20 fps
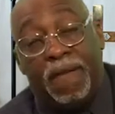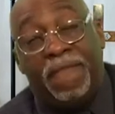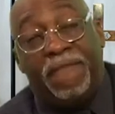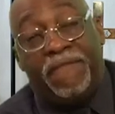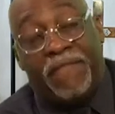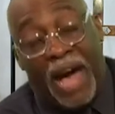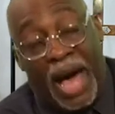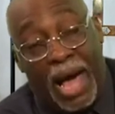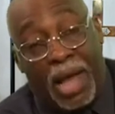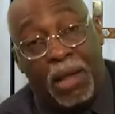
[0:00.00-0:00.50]

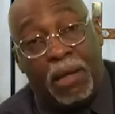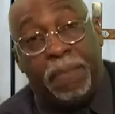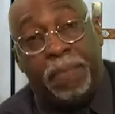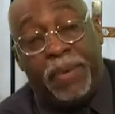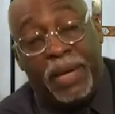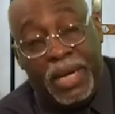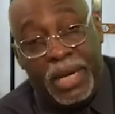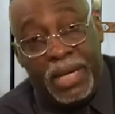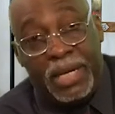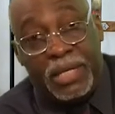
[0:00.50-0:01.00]
Follow
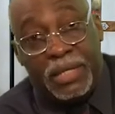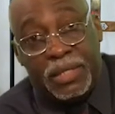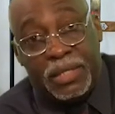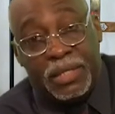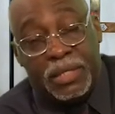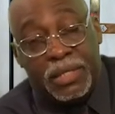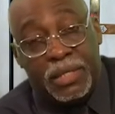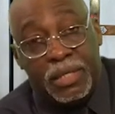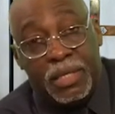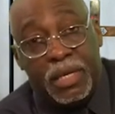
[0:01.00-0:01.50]

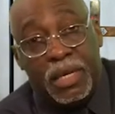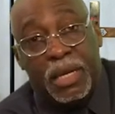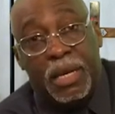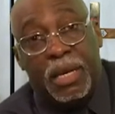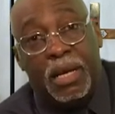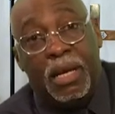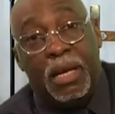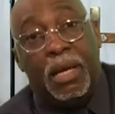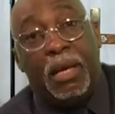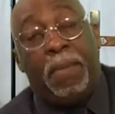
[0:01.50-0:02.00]
peace.
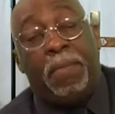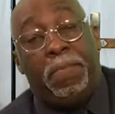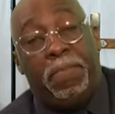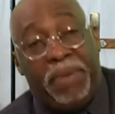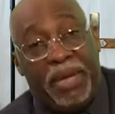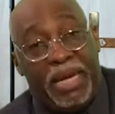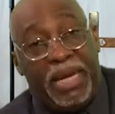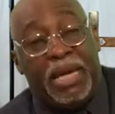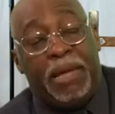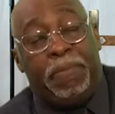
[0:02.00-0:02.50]

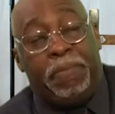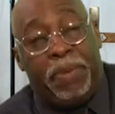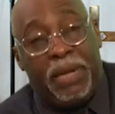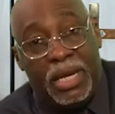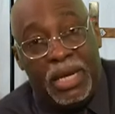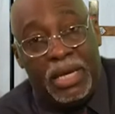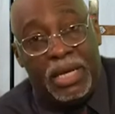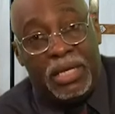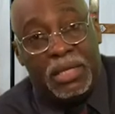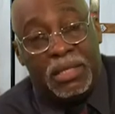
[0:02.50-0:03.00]
Be at
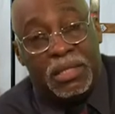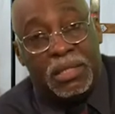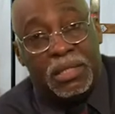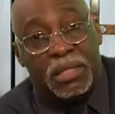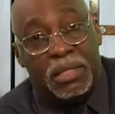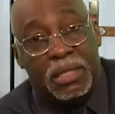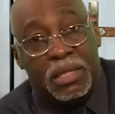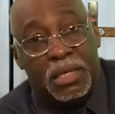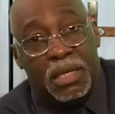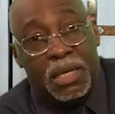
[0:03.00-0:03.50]

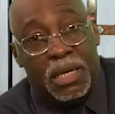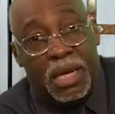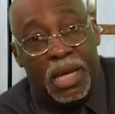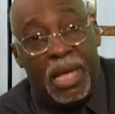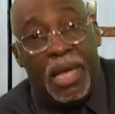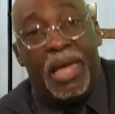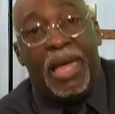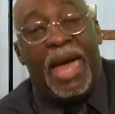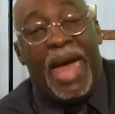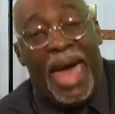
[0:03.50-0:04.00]
peace.
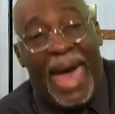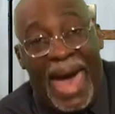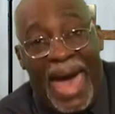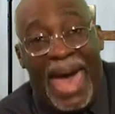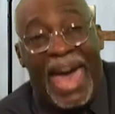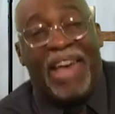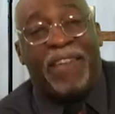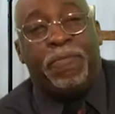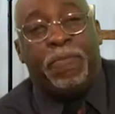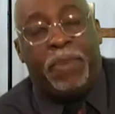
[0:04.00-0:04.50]

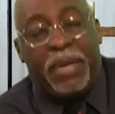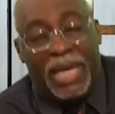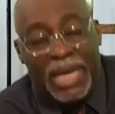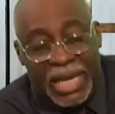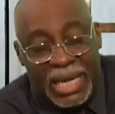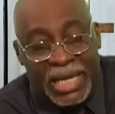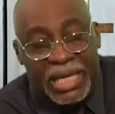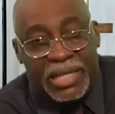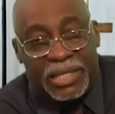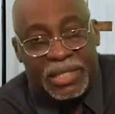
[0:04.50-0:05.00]
Have
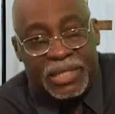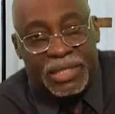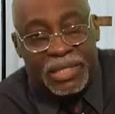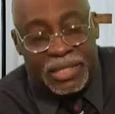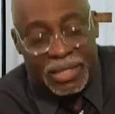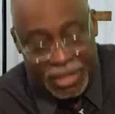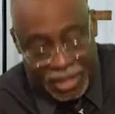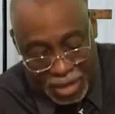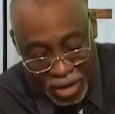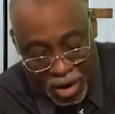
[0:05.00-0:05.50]

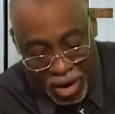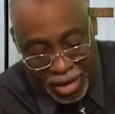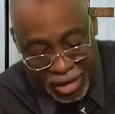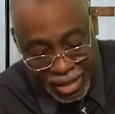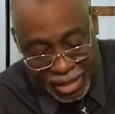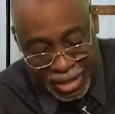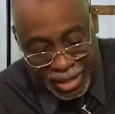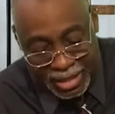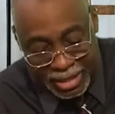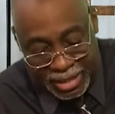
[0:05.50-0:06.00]
peace. Are
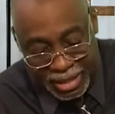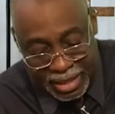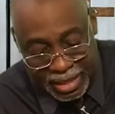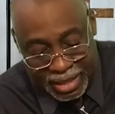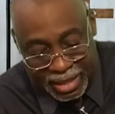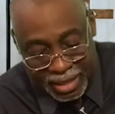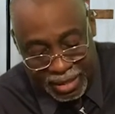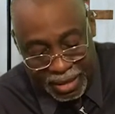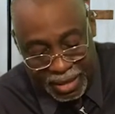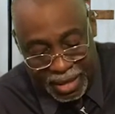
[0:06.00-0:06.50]
you listening?